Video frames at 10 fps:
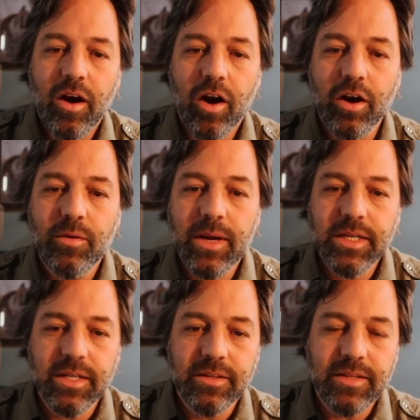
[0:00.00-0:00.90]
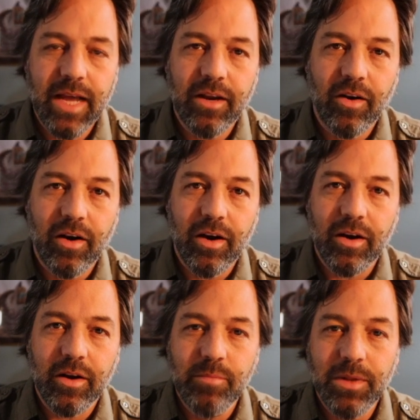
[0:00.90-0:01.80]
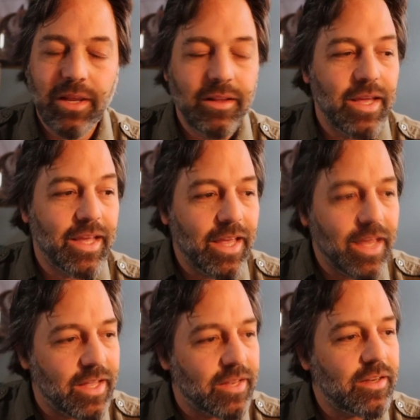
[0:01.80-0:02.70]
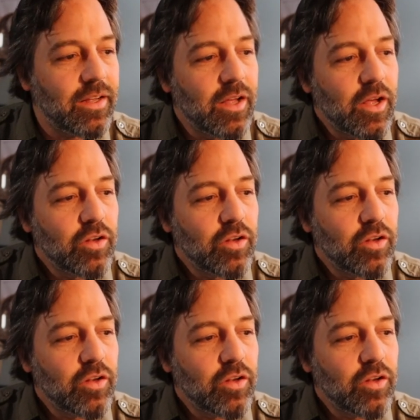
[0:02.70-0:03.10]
are questions that are completely akin